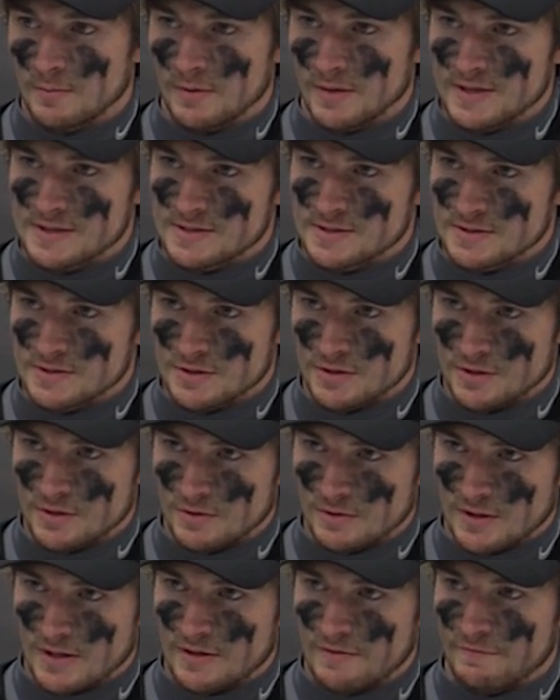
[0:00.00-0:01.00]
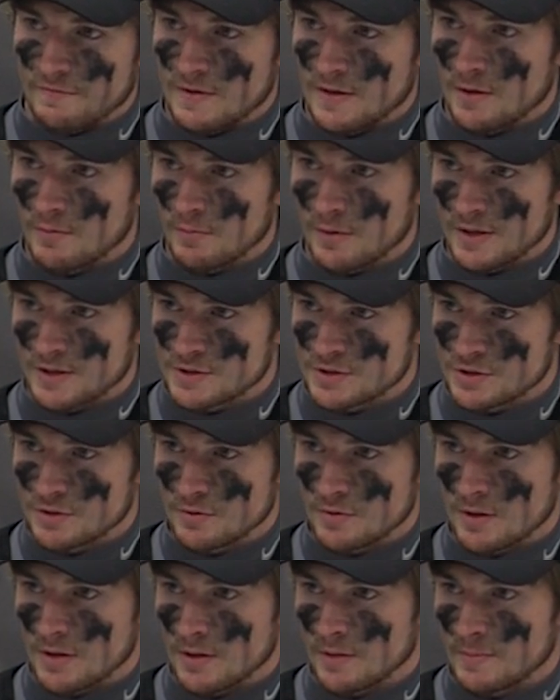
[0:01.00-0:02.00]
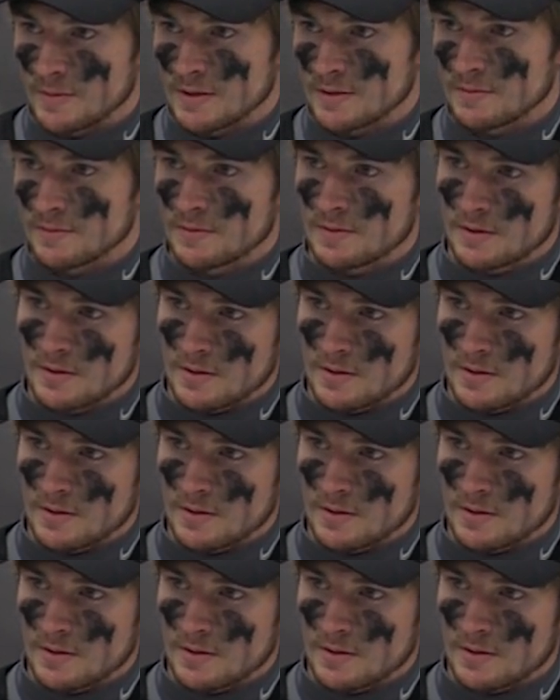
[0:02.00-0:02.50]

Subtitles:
the blessings in your life and how blessed you are. I mean,